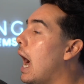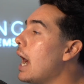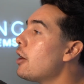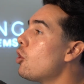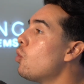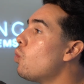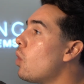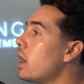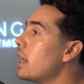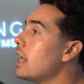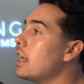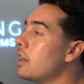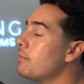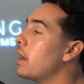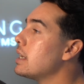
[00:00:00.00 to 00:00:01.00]
I don't want
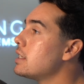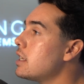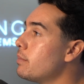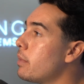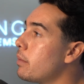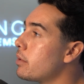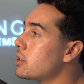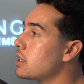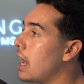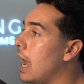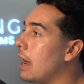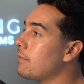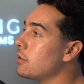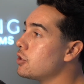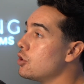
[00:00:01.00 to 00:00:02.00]
any of my team members to
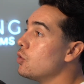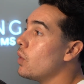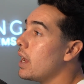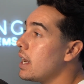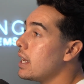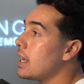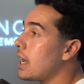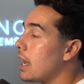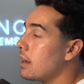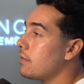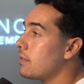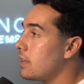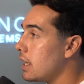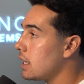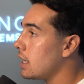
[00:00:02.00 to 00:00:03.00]
have to do any kind
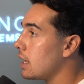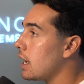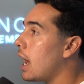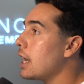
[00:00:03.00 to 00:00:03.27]
of thinking.